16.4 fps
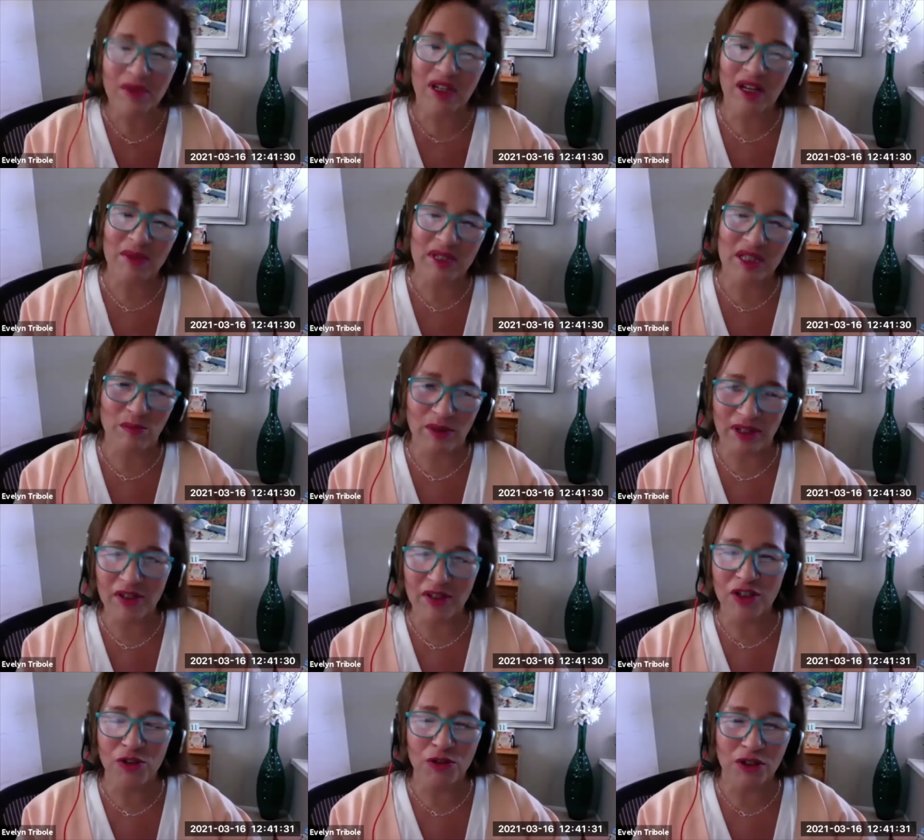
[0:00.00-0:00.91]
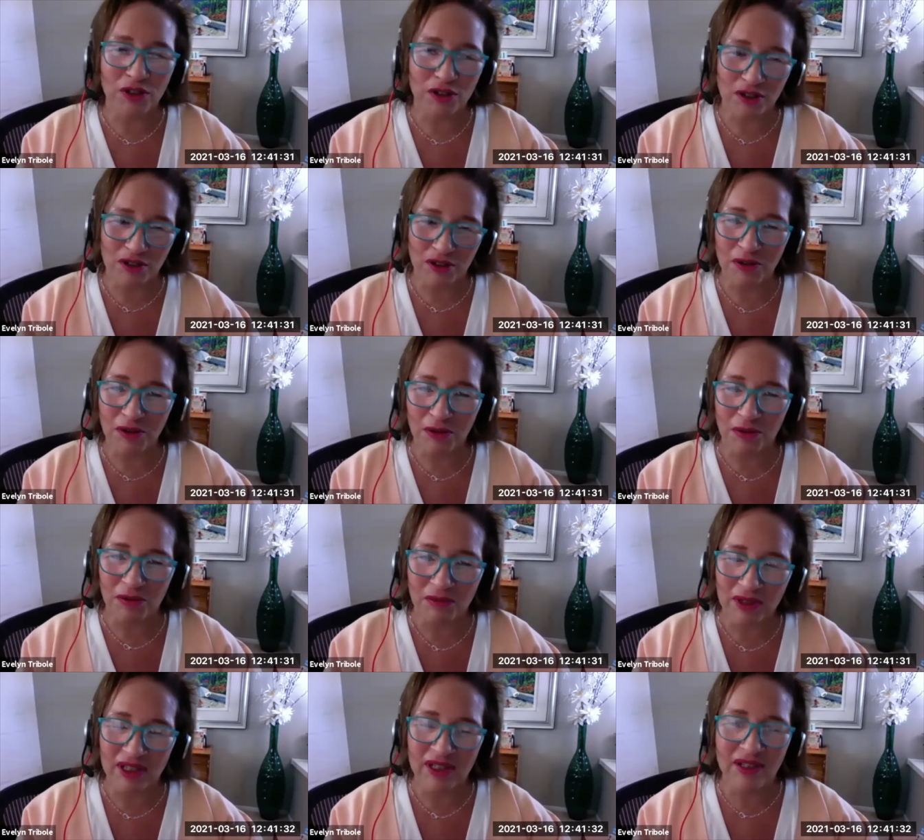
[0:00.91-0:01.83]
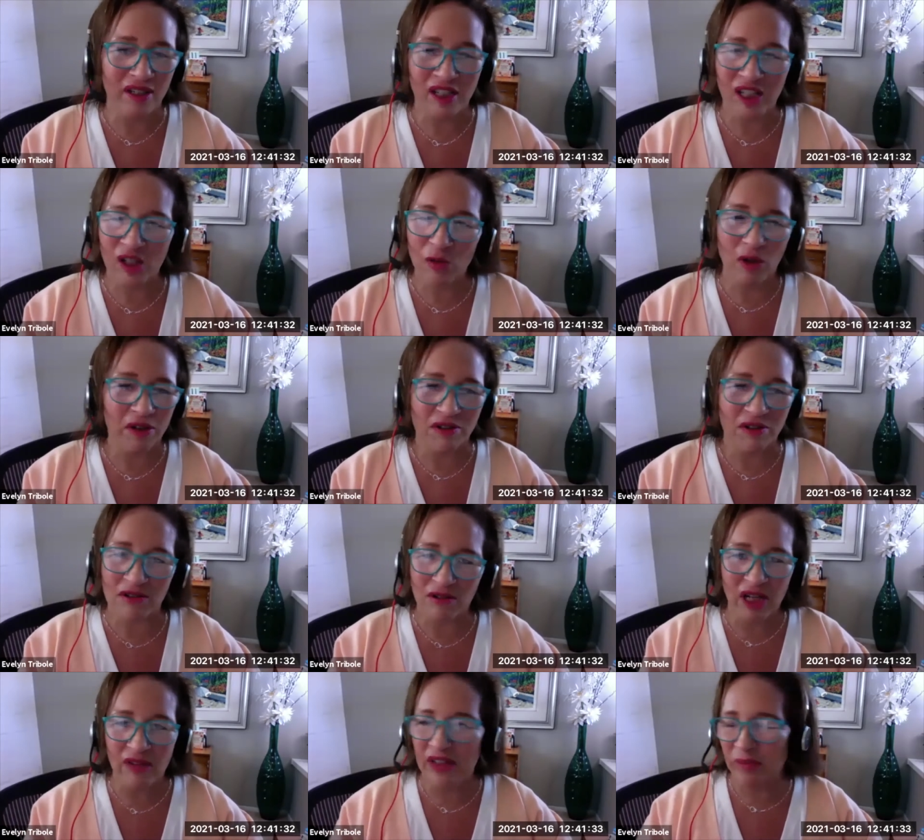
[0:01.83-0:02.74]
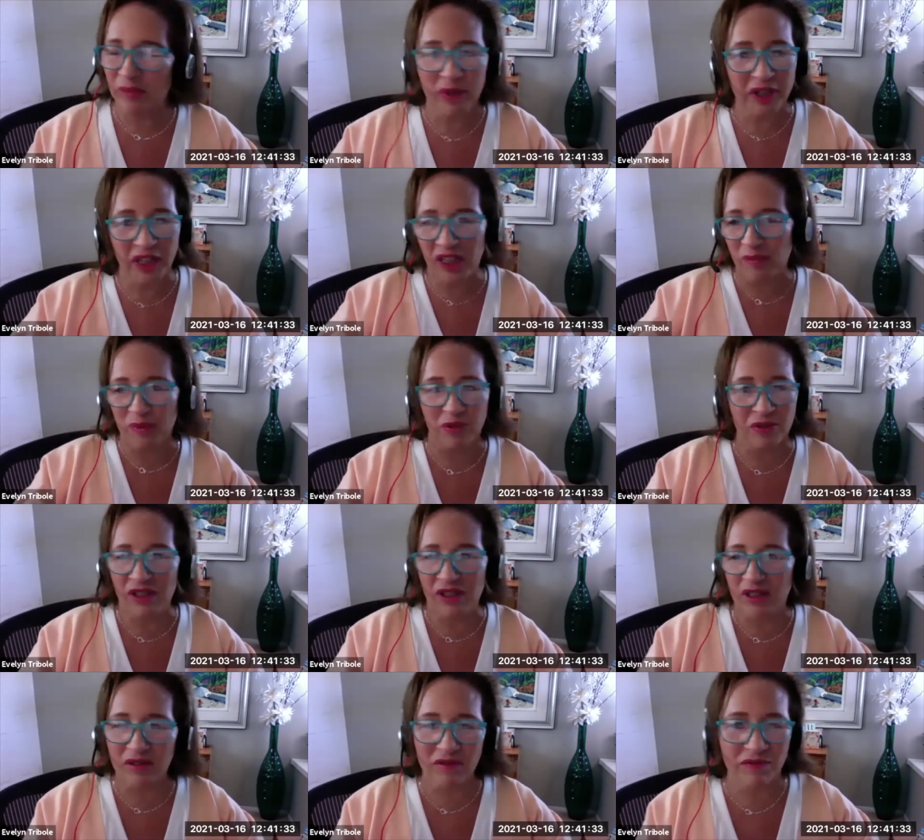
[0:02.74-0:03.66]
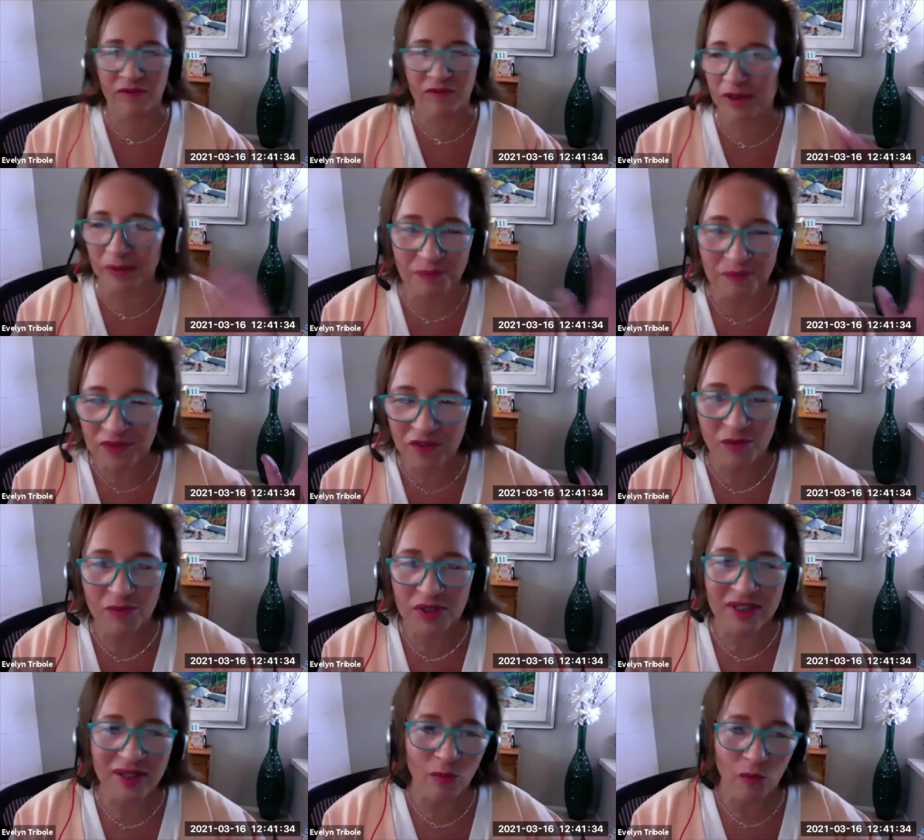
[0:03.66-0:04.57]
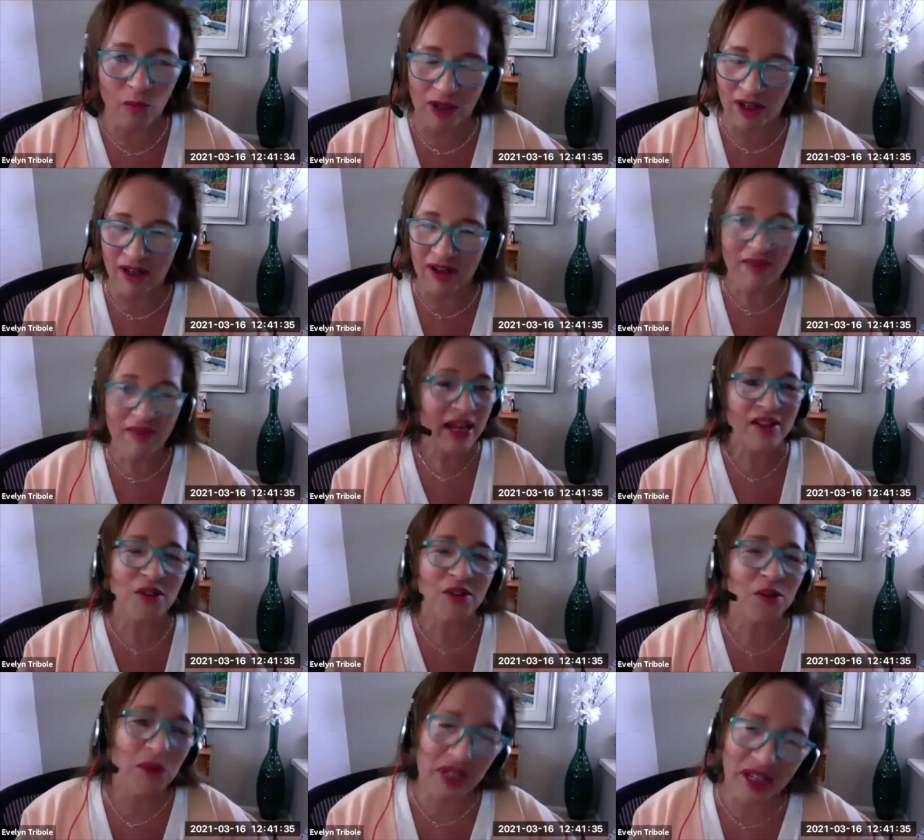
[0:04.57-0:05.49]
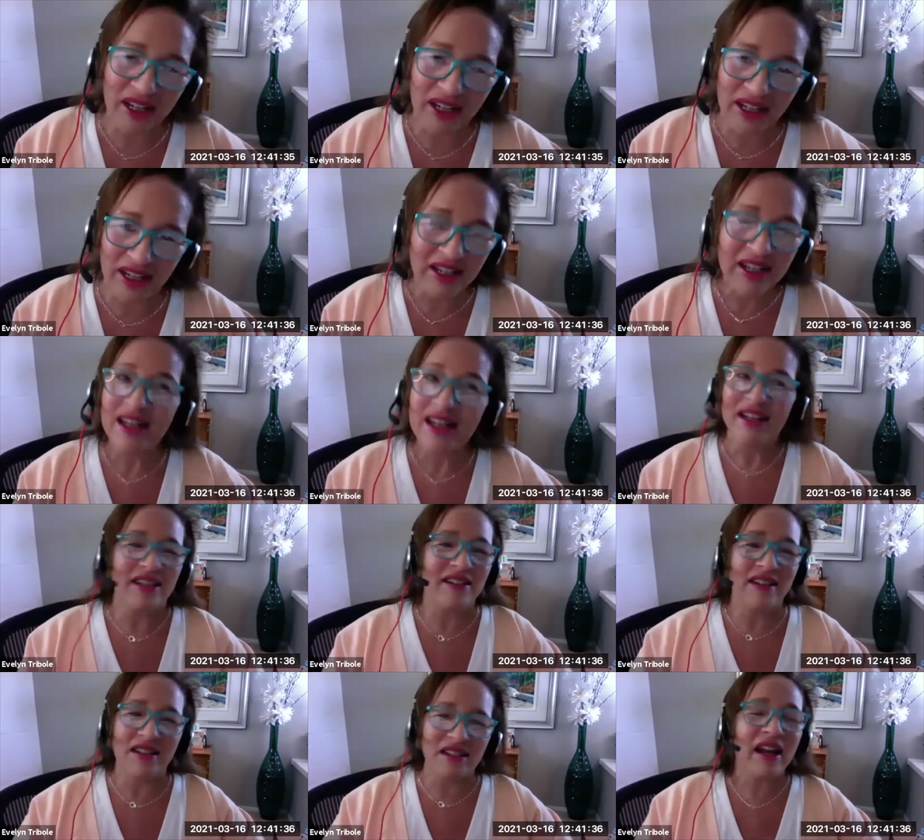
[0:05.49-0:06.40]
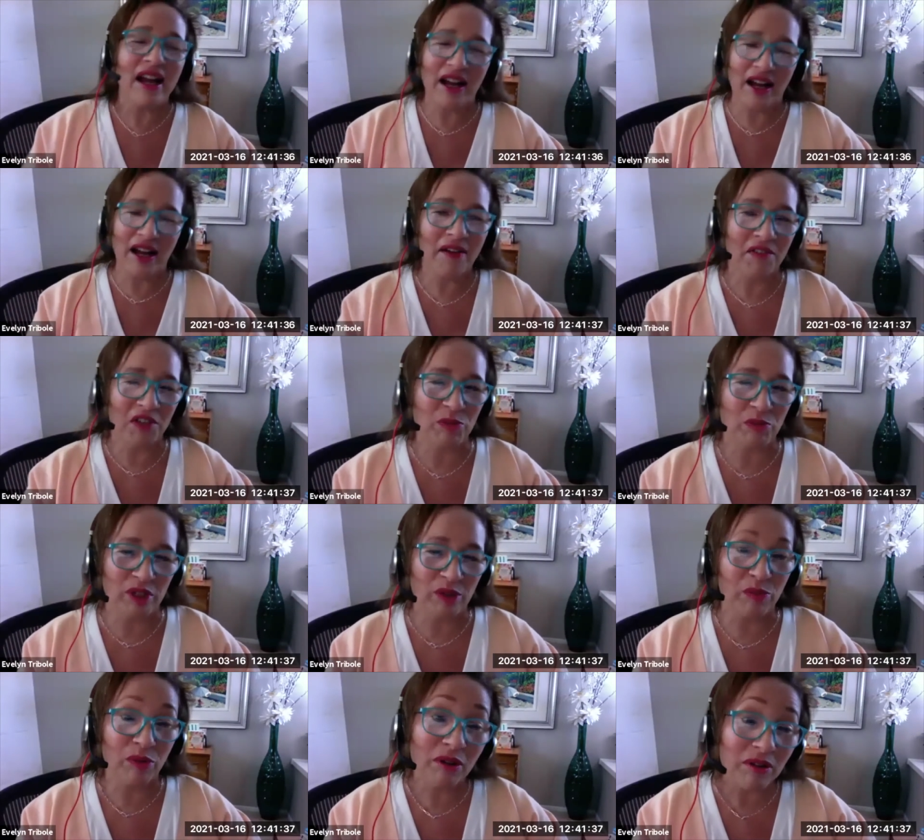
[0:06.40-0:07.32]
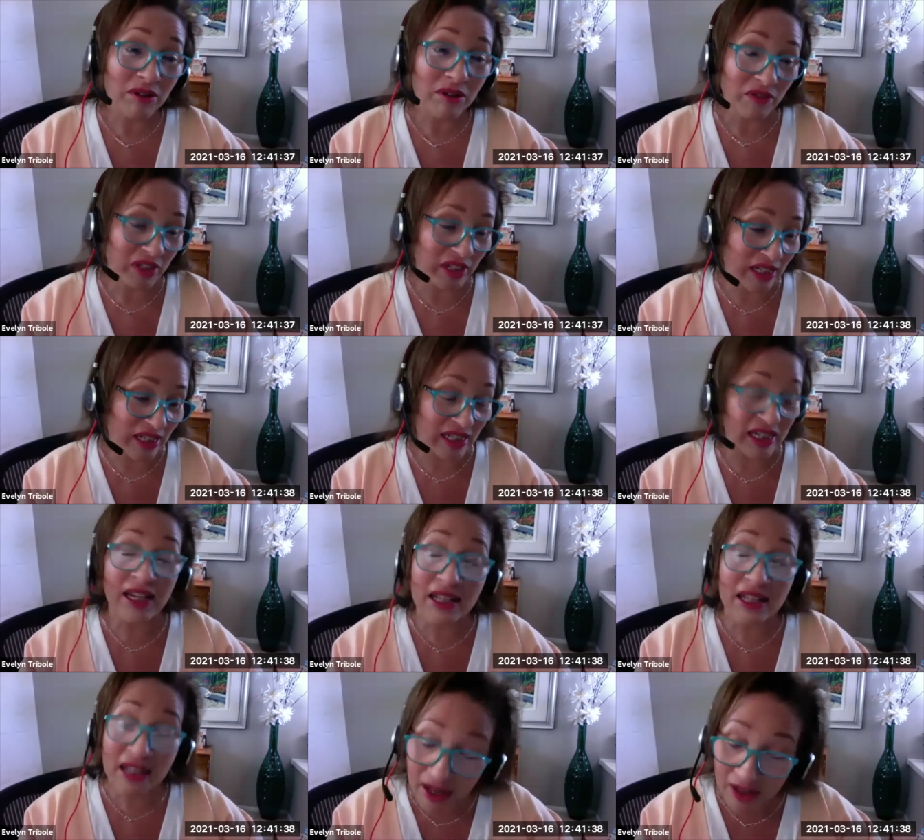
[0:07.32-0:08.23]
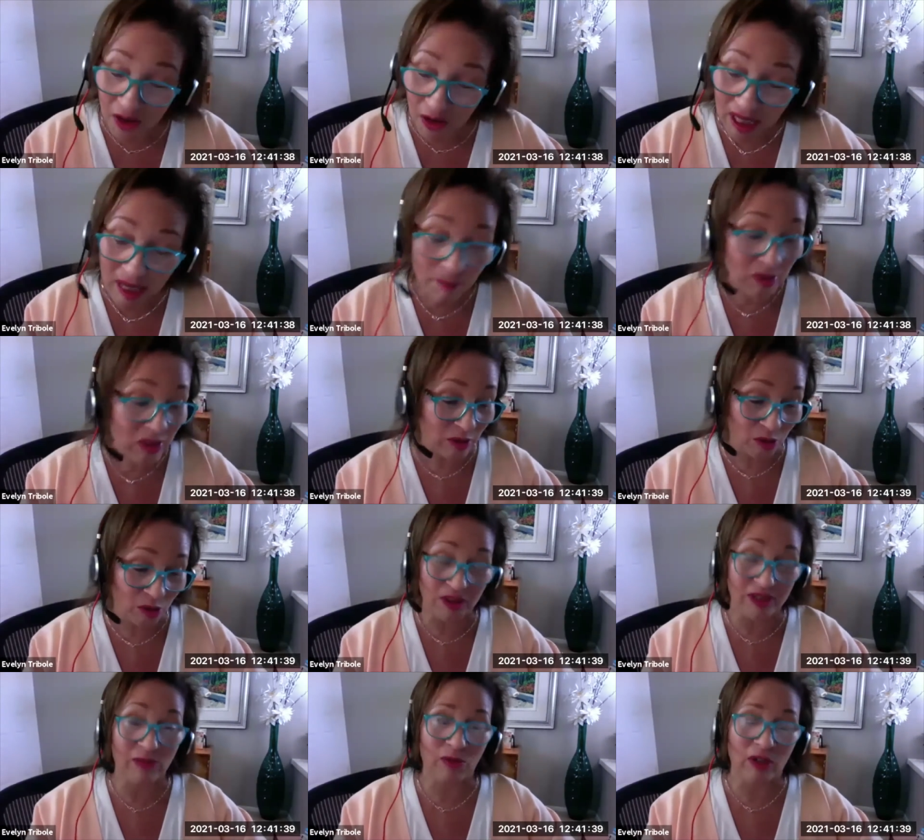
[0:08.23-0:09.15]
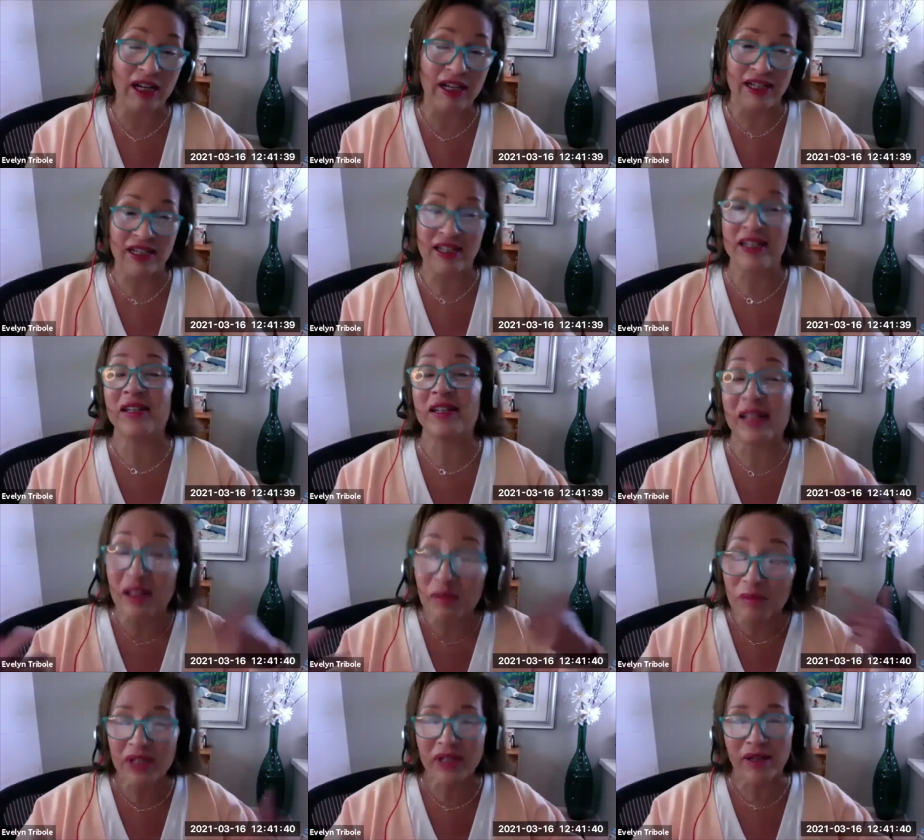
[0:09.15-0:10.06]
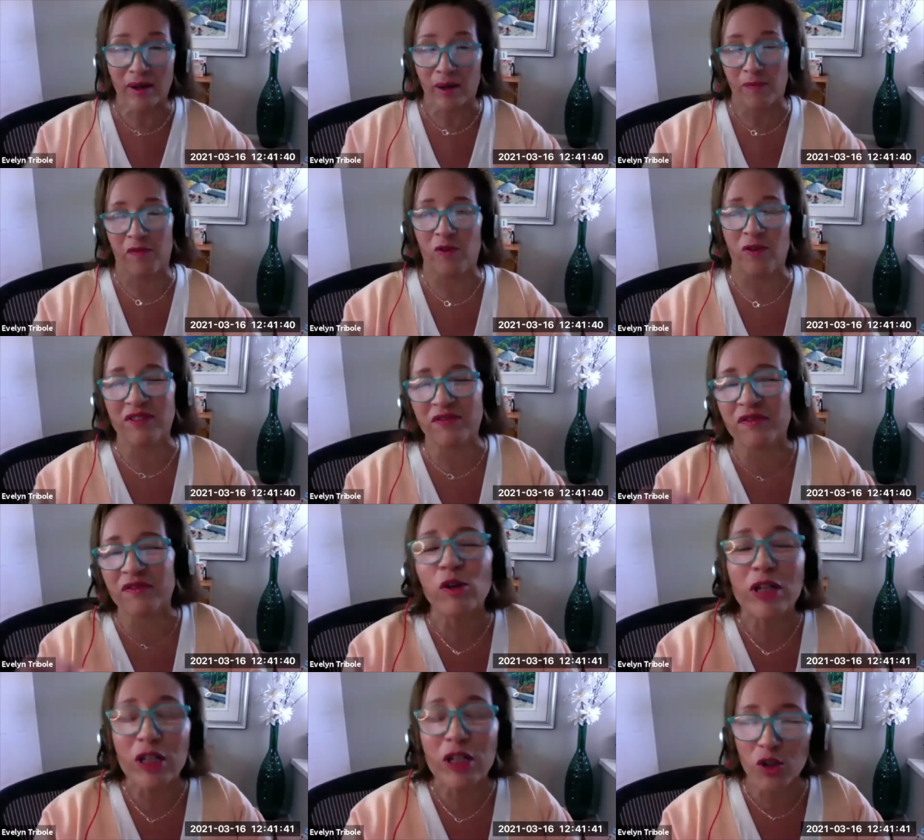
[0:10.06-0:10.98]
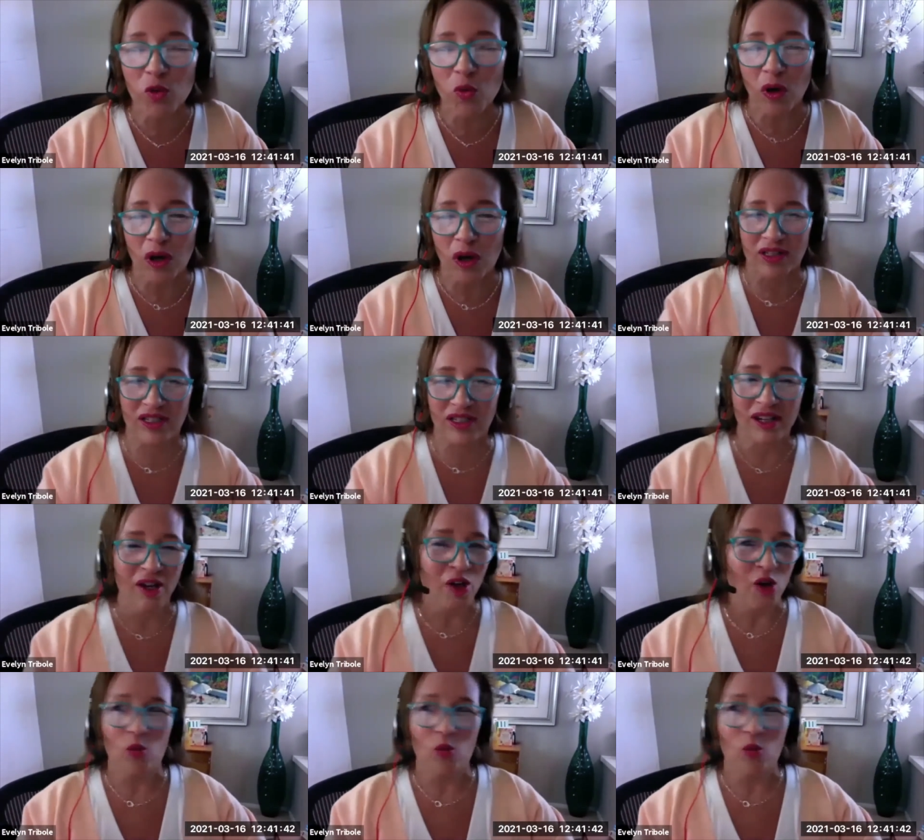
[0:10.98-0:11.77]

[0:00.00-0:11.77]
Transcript: sometimes the best you can do is eating while you're driving and picking up your kid from from somewhere. That's okay. It doesn't have to be perfect. And yeah, you're absolutely right. It can be helpful. It's very nuanced.